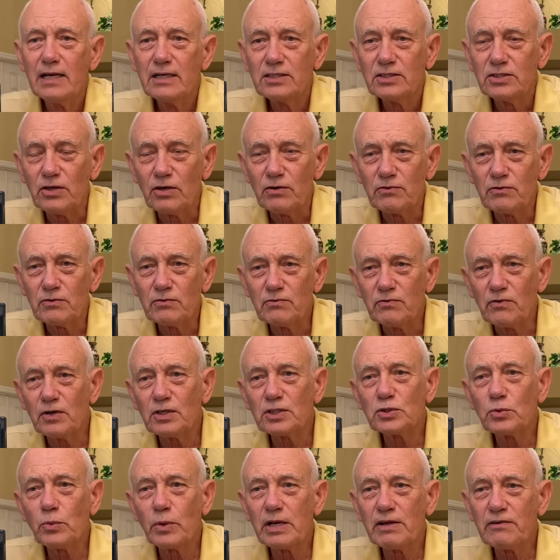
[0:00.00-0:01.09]
So verse
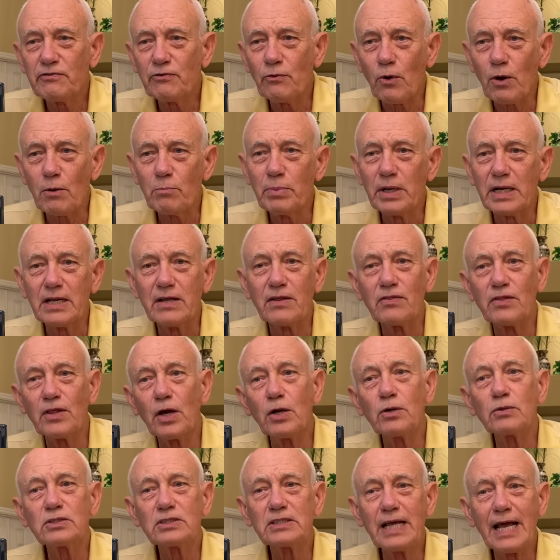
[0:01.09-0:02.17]
twenty-four, but in
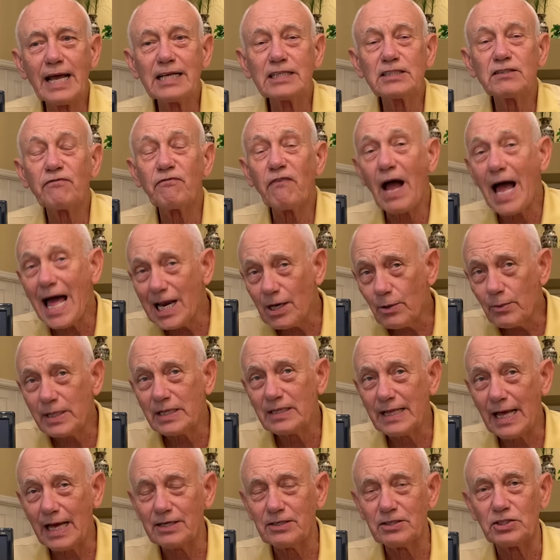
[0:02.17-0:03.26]
those days following
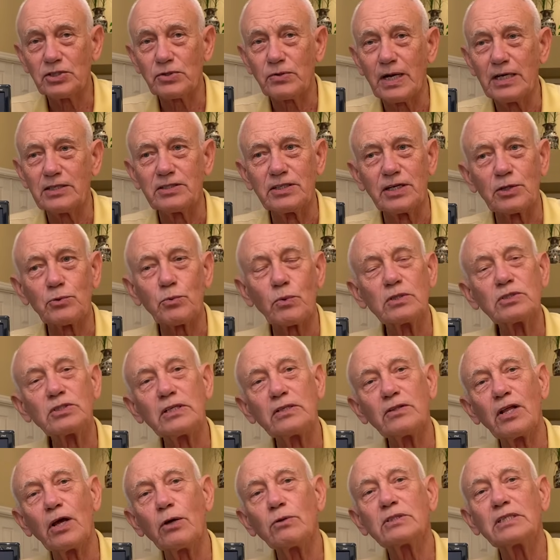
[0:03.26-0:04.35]
that distress, in other words, in
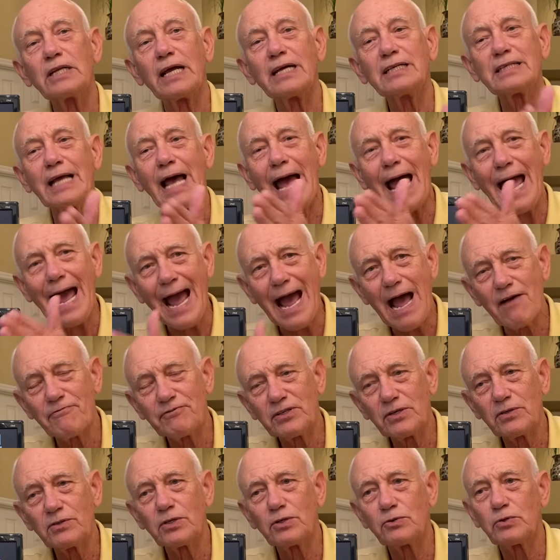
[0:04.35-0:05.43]
those days
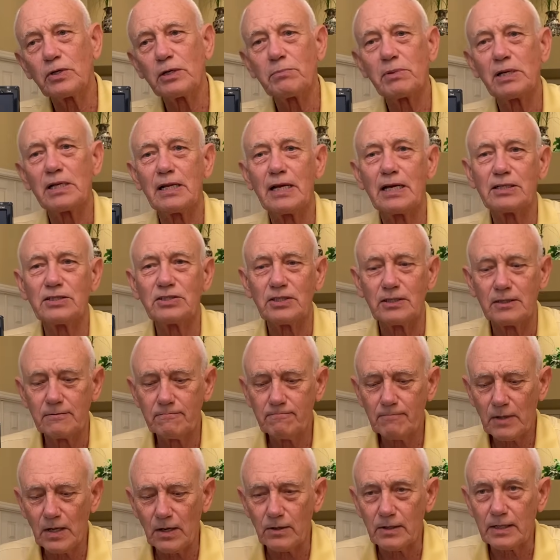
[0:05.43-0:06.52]
after the tribulation,
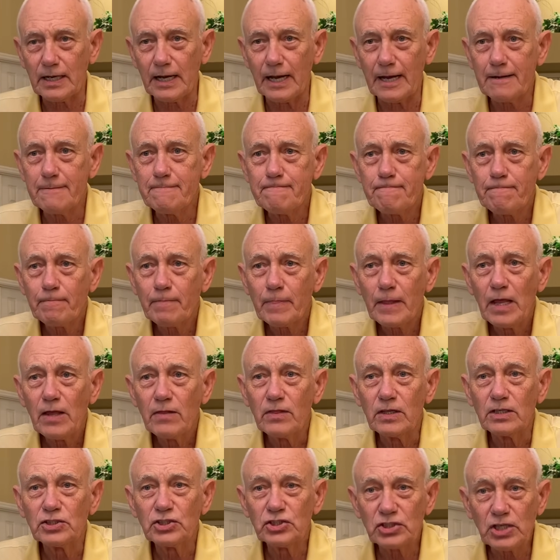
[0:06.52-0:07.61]
okay,
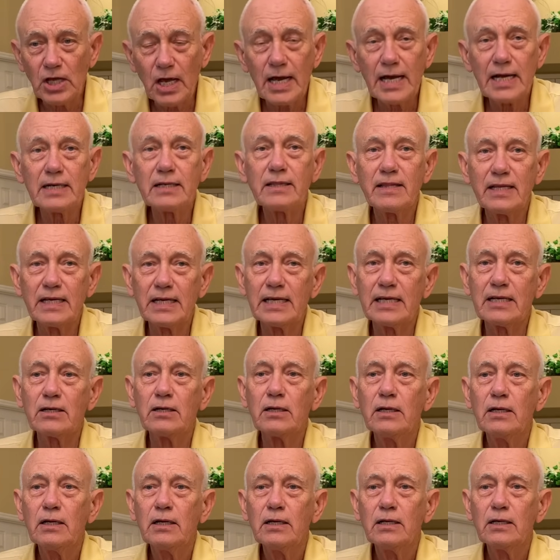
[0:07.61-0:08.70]
the sun then
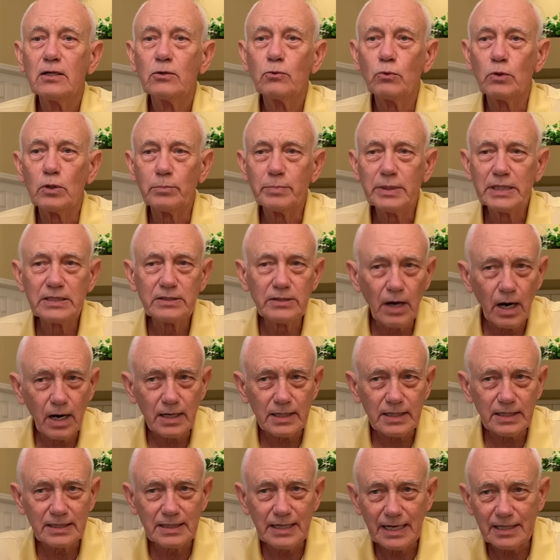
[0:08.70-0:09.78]
will be
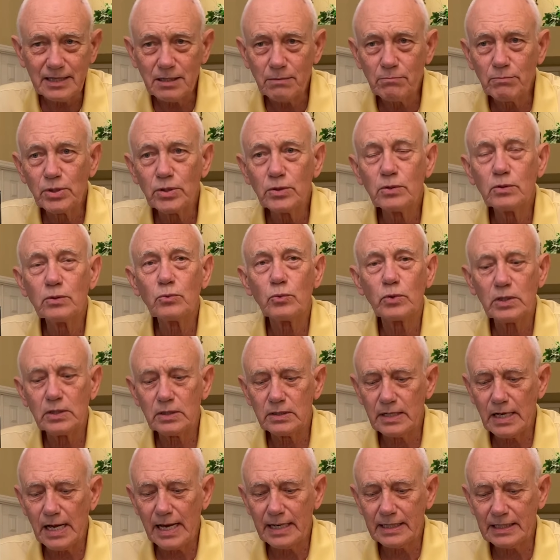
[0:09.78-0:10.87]
darkened and the moon will
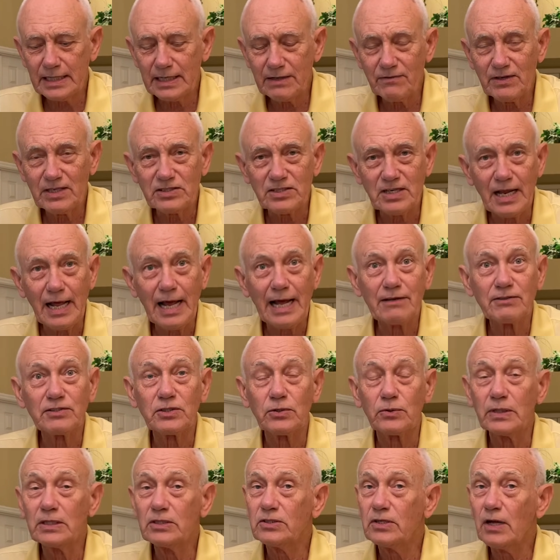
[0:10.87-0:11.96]
not give its light. So
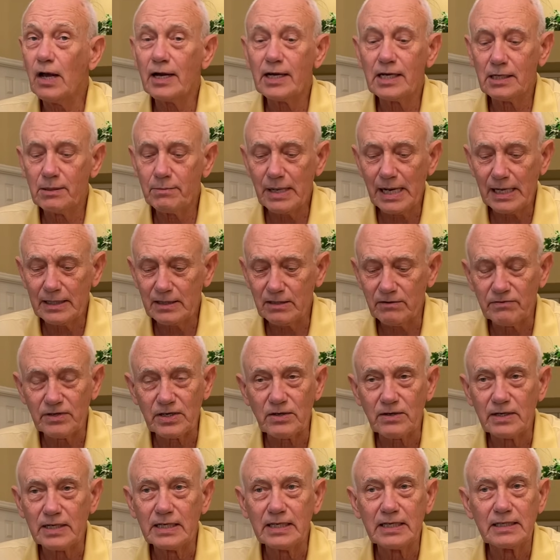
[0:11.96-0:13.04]
he's talking about the
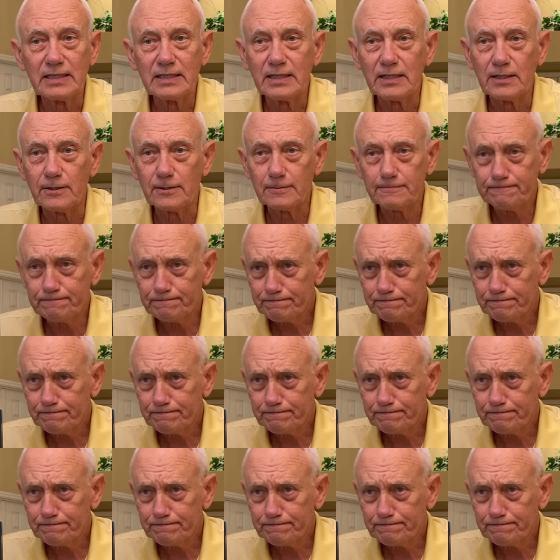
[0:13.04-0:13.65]
very end here.